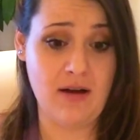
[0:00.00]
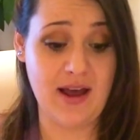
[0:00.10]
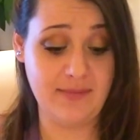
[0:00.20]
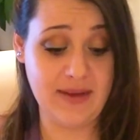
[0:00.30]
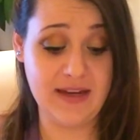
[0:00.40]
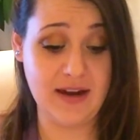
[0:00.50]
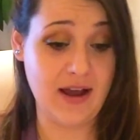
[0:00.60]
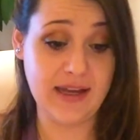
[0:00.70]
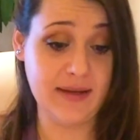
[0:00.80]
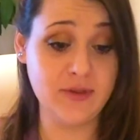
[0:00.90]
I mean,
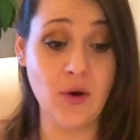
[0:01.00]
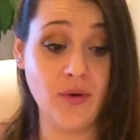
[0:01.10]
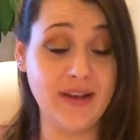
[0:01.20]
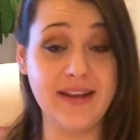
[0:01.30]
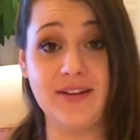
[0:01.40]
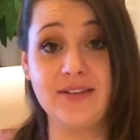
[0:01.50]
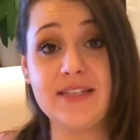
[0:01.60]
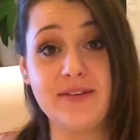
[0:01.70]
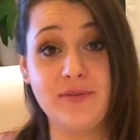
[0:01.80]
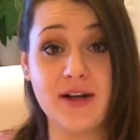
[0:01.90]
I am totally
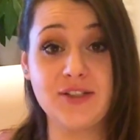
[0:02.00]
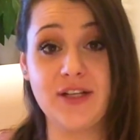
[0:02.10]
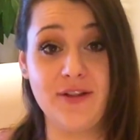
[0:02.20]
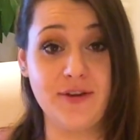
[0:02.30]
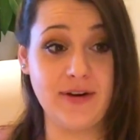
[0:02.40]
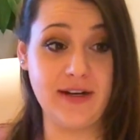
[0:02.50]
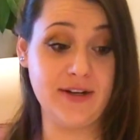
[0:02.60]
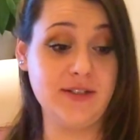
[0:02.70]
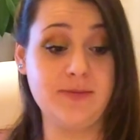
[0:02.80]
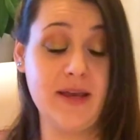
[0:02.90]
guilty of watching other
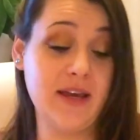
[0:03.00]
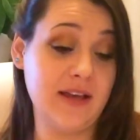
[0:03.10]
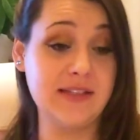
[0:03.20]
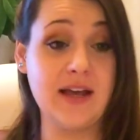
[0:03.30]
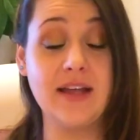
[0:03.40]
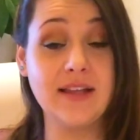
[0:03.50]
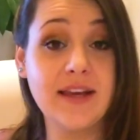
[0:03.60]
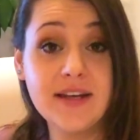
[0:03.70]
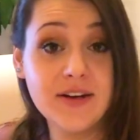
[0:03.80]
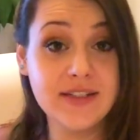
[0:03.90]
readers because I
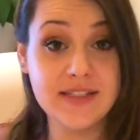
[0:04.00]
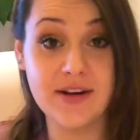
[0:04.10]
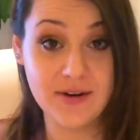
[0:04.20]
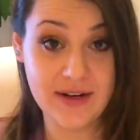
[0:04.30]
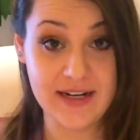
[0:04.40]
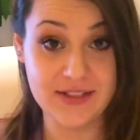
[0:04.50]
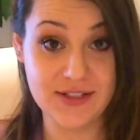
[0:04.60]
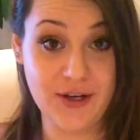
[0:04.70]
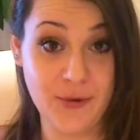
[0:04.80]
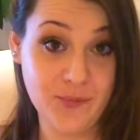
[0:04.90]
like hearing tarot
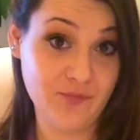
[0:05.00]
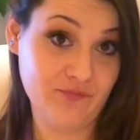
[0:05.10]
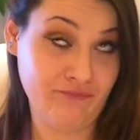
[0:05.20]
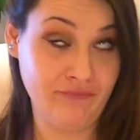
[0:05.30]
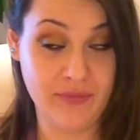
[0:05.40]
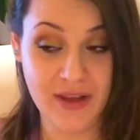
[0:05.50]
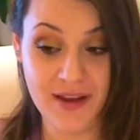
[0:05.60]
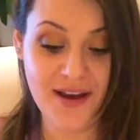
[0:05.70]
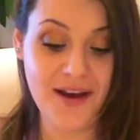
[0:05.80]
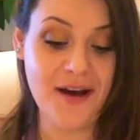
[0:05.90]
readings too.
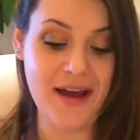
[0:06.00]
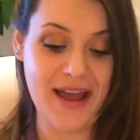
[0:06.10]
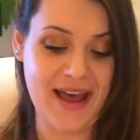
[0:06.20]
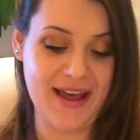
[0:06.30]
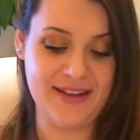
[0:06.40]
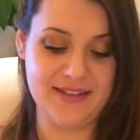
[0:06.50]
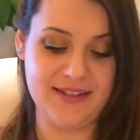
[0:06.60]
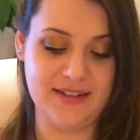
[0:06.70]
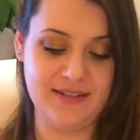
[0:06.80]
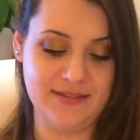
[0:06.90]
And
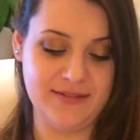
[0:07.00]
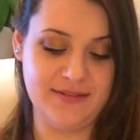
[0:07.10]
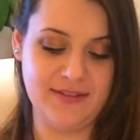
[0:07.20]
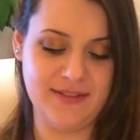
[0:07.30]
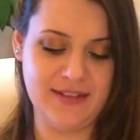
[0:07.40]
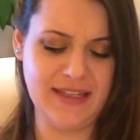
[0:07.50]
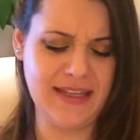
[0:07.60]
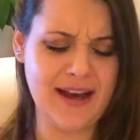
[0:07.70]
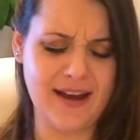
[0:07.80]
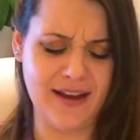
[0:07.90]

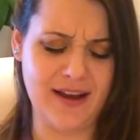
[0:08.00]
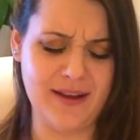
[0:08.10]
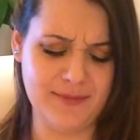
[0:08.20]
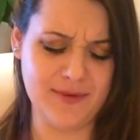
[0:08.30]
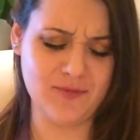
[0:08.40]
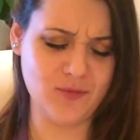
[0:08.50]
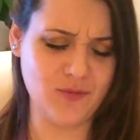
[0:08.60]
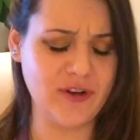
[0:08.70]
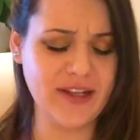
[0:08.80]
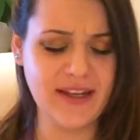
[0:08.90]
yeah, I'm
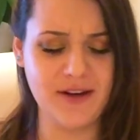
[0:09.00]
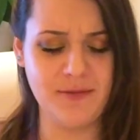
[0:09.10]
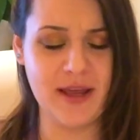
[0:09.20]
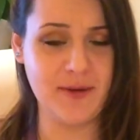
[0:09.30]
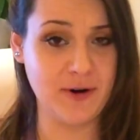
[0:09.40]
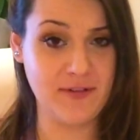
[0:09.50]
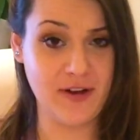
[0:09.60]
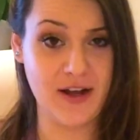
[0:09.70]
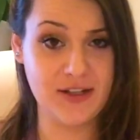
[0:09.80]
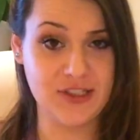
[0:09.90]
really going to make more of a
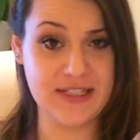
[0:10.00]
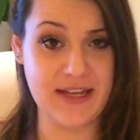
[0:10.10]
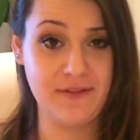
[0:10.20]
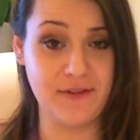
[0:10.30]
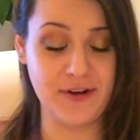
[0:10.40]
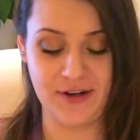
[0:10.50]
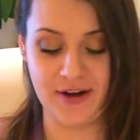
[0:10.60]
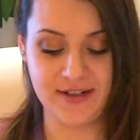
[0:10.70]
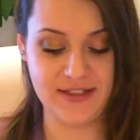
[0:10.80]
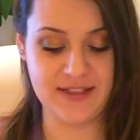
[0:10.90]
conscious effort
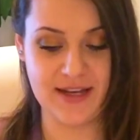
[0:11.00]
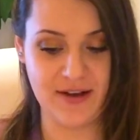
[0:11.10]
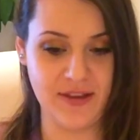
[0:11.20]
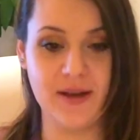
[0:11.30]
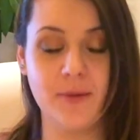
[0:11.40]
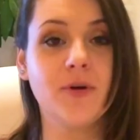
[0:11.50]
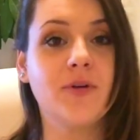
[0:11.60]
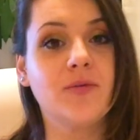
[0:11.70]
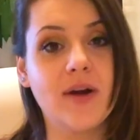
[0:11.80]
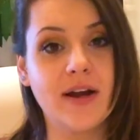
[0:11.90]
not to sound like a
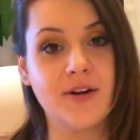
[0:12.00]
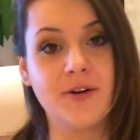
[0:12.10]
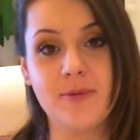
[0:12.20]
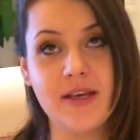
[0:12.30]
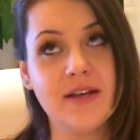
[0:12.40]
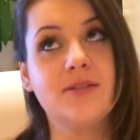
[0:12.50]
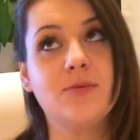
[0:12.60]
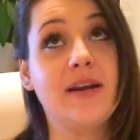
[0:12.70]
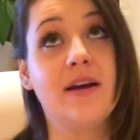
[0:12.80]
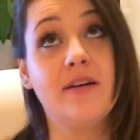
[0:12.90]
broken record, because
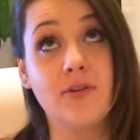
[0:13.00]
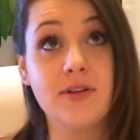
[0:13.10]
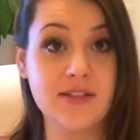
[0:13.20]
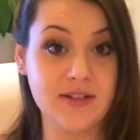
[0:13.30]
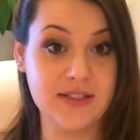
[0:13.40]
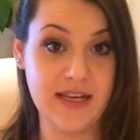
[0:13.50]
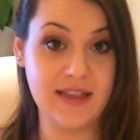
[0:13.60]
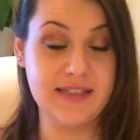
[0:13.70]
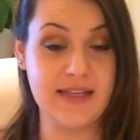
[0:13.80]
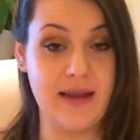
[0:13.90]
when everyone starts
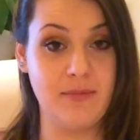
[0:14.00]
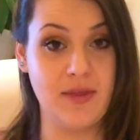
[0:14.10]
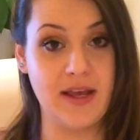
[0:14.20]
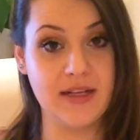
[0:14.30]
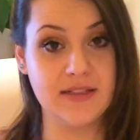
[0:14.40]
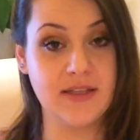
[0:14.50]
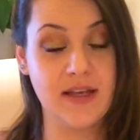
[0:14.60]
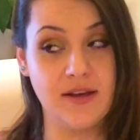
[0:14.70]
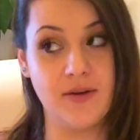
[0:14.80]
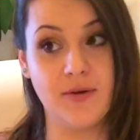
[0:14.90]
saying the same thing, it's
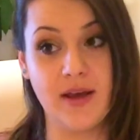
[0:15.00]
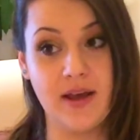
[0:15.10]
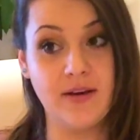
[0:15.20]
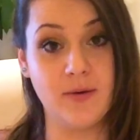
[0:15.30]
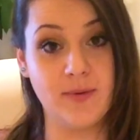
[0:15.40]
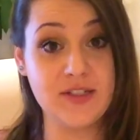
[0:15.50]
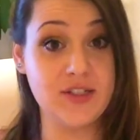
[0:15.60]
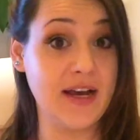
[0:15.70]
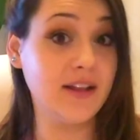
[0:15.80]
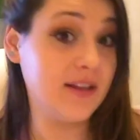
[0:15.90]
like, okay,
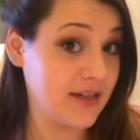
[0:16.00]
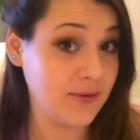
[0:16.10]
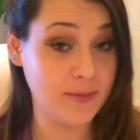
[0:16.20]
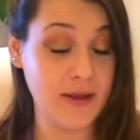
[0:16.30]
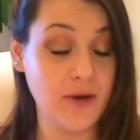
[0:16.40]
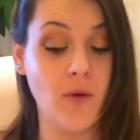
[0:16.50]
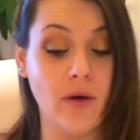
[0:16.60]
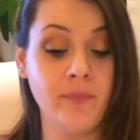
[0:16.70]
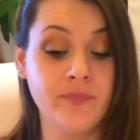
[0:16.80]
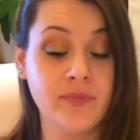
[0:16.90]
originality would be
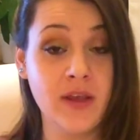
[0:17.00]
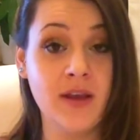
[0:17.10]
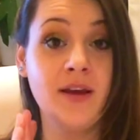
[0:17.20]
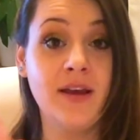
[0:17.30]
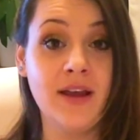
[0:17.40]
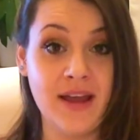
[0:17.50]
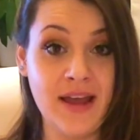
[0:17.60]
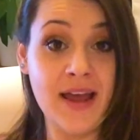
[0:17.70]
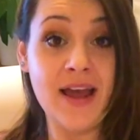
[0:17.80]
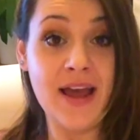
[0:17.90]
cool.
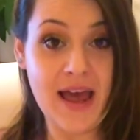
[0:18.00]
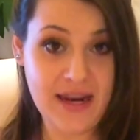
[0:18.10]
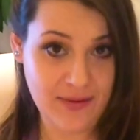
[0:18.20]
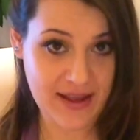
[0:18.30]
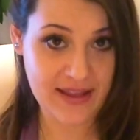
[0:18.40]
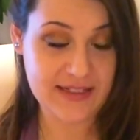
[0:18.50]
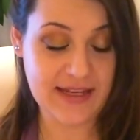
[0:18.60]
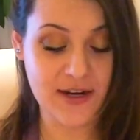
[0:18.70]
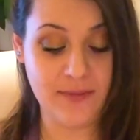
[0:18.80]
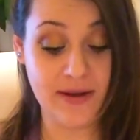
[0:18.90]
Anyway, that's
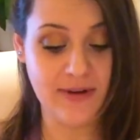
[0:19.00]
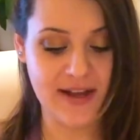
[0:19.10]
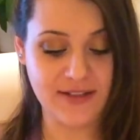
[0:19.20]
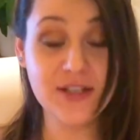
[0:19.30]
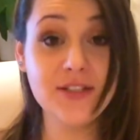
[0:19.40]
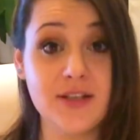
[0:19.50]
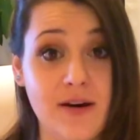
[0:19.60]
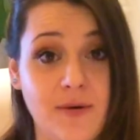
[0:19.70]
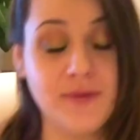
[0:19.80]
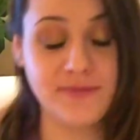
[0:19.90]
the end of my rant.
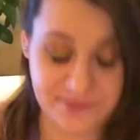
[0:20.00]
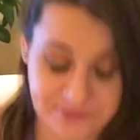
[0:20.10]
So,